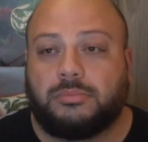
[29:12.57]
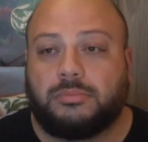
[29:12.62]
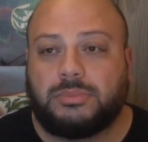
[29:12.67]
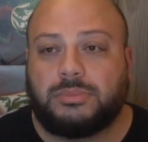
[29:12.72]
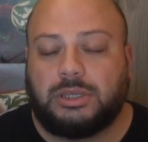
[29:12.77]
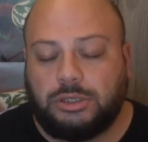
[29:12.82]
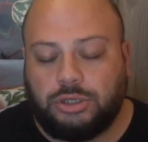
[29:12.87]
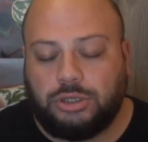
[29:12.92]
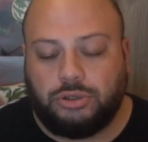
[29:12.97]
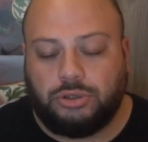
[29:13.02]

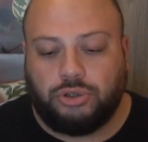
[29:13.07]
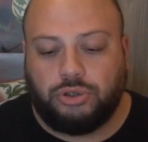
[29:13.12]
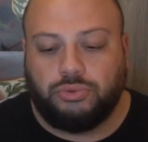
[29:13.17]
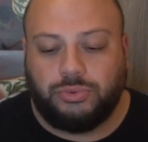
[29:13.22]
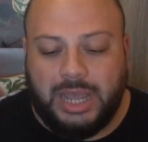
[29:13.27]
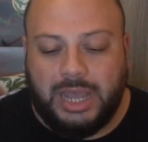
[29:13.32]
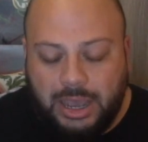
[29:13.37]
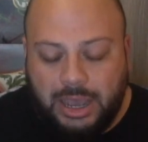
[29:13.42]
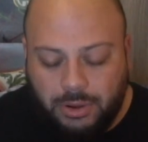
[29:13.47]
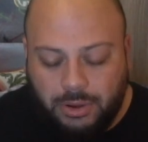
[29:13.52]
You
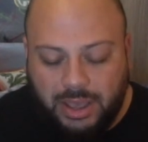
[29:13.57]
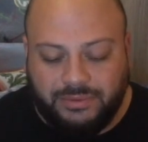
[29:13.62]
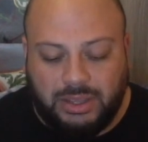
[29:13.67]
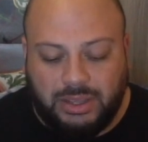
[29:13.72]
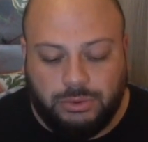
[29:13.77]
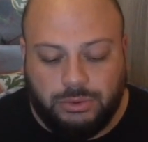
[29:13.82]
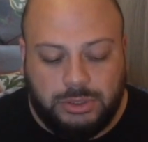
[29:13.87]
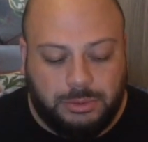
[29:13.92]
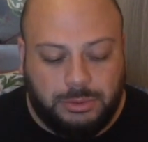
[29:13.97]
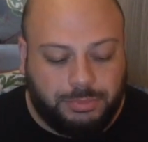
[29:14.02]
now have
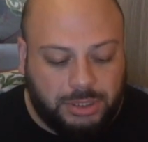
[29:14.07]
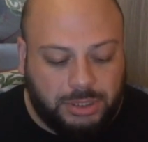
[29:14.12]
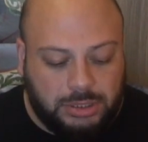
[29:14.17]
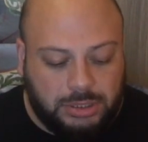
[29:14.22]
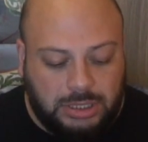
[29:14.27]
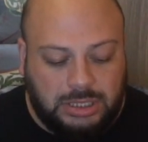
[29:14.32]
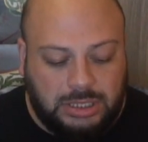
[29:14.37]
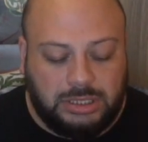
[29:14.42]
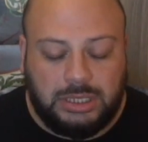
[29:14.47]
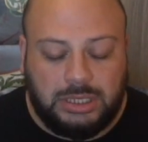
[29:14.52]
those
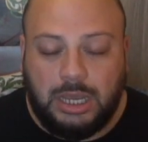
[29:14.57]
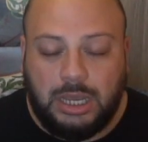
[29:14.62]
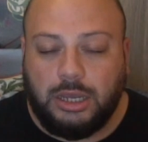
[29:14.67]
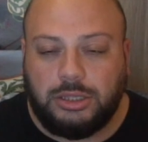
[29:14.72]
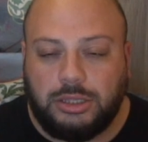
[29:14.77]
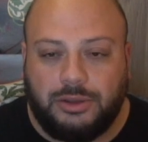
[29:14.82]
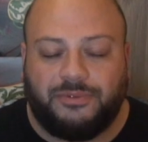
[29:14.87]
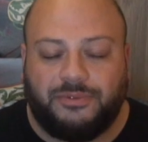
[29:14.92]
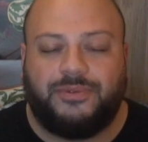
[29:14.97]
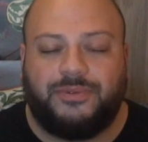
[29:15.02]
abilities.
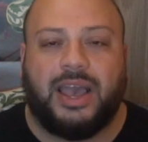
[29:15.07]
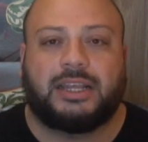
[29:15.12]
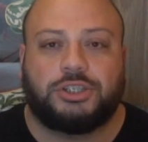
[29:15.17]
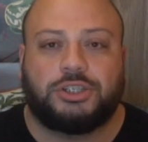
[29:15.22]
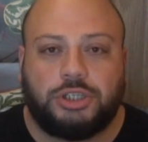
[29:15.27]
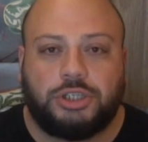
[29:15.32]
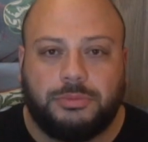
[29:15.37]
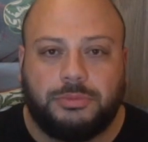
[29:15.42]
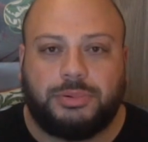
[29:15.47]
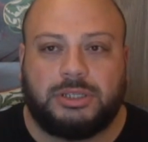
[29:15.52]
The
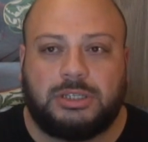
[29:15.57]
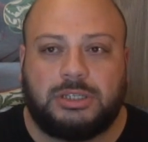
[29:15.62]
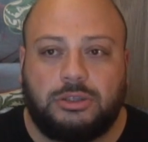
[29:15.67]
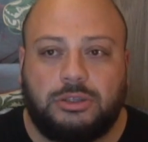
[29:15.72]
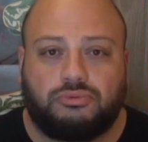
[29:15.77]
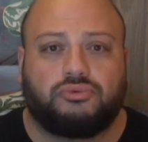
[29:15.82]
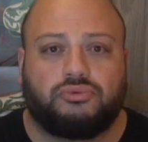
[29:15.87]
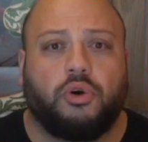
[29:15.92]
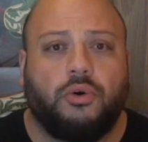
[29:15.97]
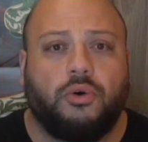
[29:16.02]
Vanish ability, the
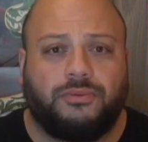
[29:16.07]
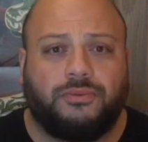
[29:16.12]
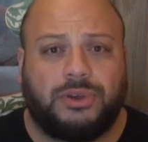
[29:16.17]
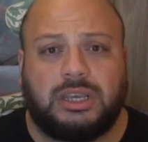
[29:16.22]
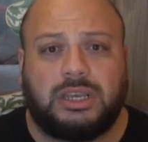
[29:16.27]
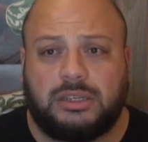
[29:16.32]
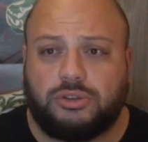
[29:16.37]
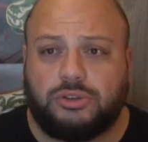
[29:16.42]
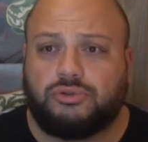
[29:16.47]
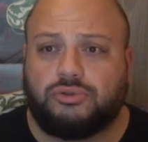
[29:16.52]
roving
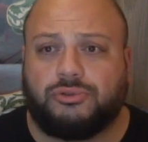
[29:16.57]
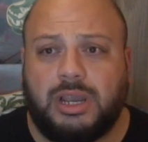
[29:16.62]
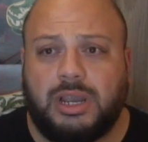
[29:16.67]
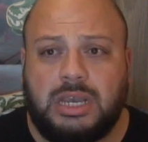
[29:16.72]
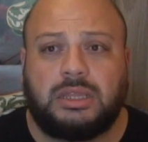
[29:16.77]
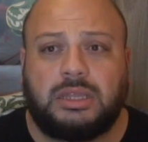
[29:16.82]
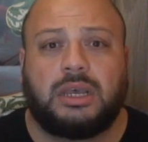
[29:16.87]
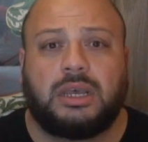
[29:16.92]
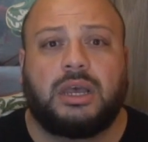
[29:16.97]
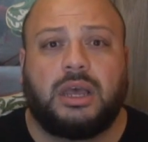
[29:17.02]
is
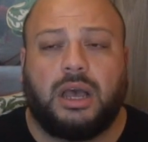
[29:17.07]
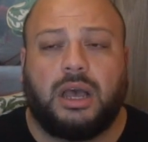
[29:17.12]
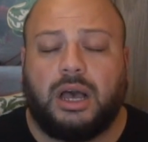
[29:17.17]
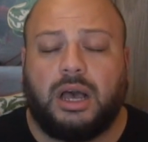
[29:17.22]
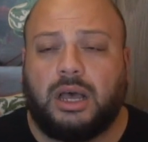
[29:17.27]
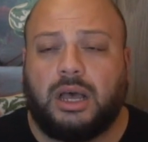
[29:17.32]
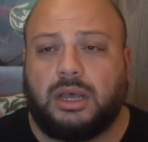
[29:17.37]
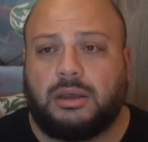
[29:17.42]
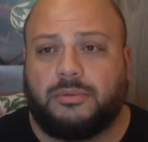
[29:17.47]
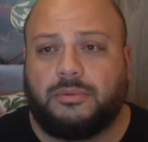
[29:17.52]
great.
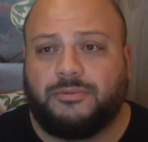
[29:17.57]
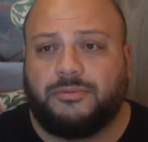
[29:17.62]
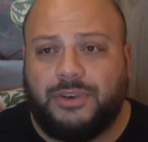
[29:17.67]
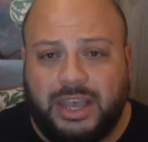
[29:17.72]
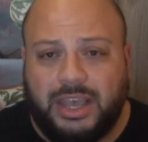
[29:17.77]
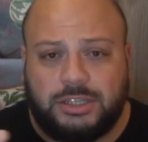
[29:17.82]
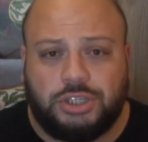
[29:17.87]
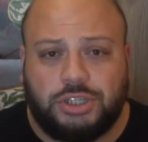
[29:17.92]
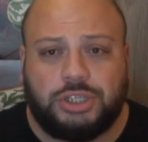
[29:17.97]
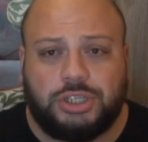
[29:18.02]

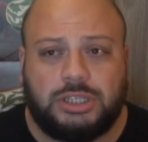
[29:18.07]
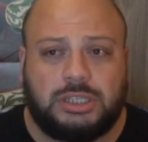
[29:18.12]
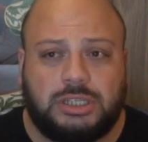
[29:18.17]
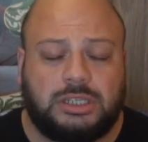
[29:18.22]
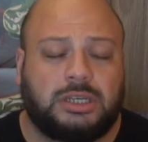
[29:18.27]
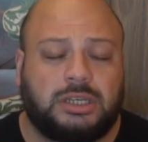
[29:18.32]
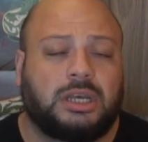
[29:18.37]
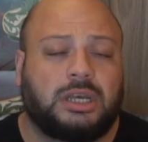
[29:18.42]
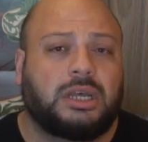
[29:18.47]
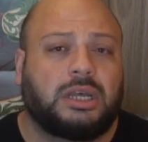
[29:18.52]

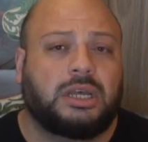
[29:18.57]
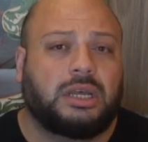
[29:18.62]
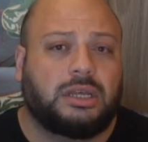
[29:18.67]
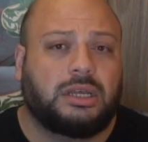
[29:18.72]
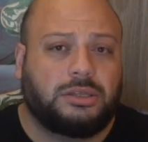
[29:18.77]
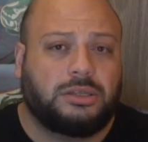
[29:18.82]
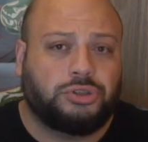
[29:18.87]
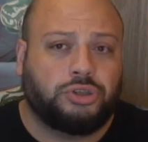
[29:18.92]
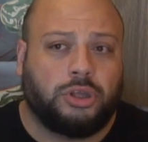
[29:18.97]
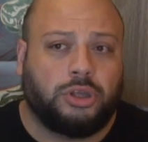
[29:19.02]
Vanishing,
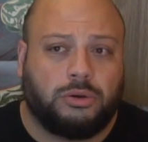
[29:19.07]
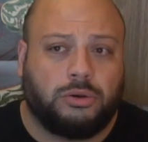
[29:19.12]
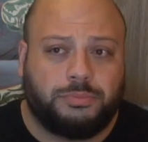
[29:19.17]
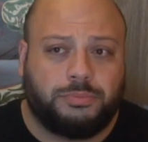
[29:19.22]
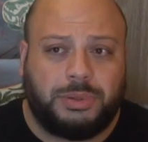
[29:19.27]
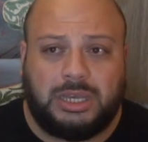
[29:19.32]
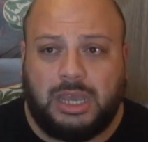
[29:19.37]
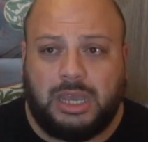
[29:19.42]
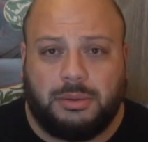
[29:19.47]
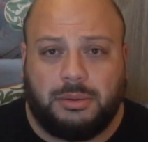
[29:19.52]
you know,
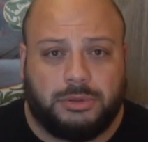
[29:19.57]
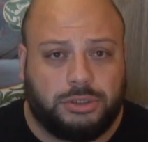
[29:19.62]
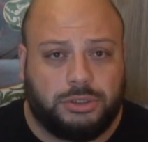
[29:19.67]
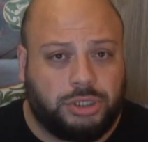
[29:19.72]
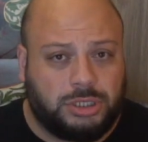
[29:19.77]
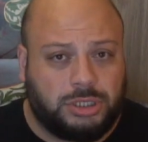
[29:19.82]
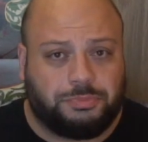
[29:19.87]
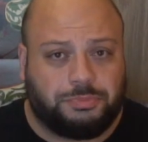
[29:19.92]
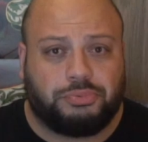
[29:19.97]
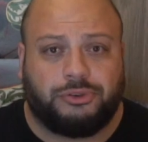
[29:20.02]
being able to
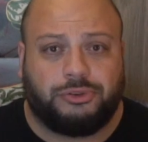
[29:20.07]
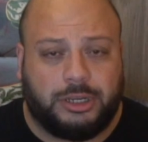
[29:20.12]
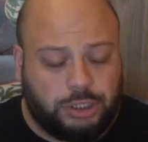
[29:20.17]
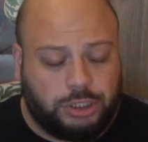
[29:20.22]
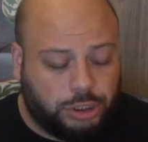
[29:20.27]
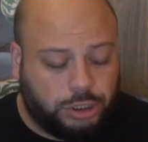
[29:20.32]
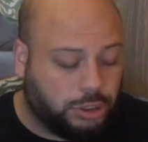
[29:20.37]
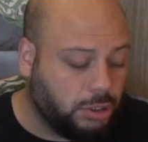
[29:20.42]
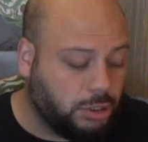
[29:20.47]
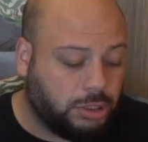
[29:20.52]
just
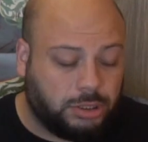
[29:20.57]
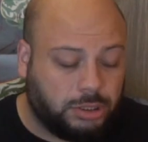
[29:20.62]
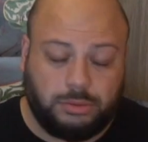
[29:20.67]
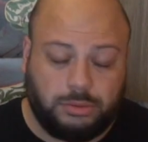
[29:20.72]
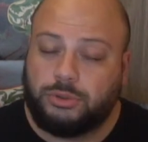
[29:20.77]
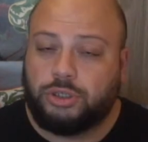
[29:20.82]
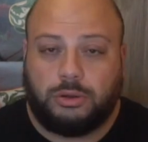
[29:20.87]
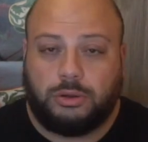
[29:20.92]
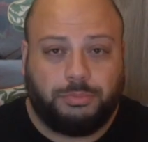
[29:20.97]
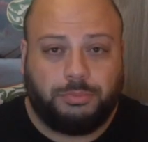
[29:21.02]
Predator,
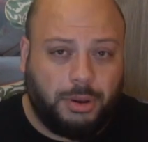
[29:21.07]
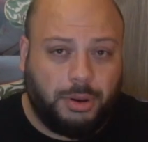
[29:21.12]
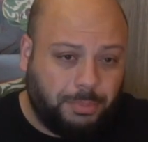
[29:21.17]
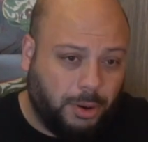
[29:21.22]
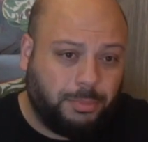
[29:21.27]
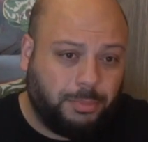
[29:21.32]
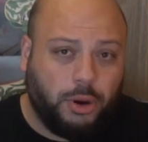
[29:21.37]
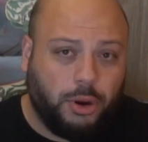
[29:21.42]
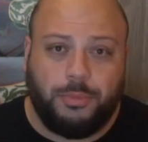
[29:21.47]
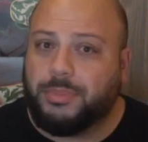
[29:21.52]
you know, bloop,
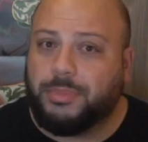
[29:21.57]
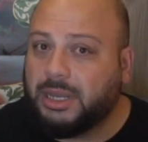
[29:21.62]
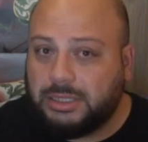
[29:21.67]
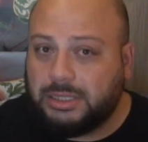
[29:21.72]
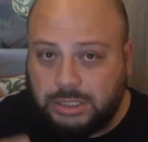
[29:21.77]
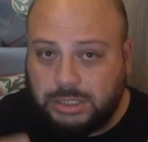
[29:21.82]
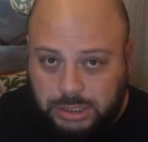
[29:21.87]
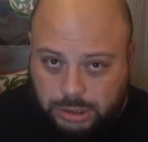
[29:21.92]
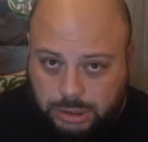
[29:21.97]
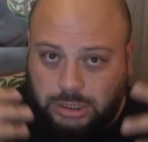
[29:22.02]
bloop, bloop,
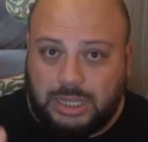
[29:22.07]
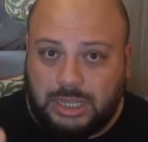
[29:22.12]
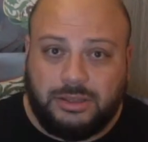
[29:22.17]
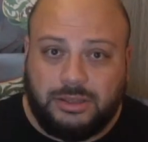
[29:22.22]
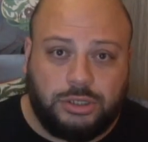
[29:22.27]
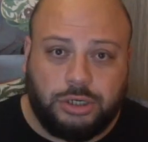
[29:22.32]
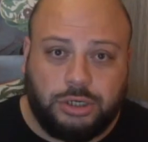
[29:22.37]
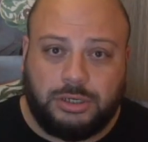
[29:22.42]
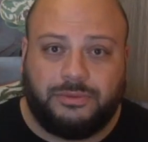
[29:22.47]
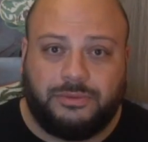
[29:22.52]
and it
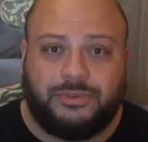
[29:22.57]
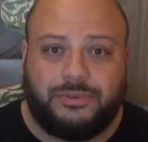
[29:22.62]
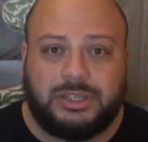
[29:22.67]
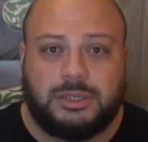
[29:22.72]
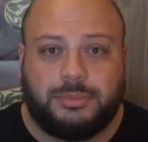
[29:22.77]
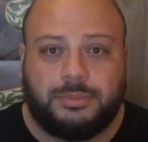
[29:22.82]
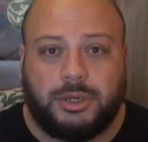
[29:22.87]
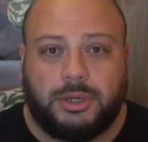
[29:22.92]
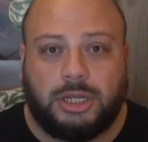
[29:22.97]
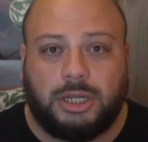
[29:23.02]
turn
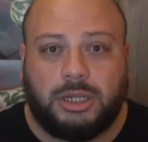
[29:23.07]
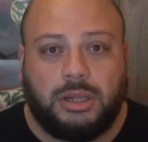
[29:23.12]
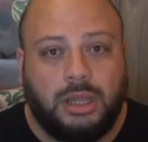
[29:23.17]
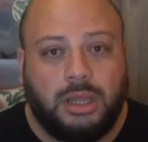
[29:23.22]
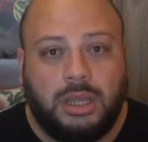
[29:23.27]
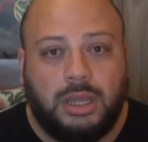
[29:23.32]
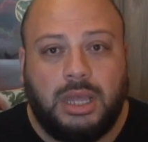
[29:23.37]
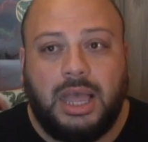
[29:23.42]
invisible.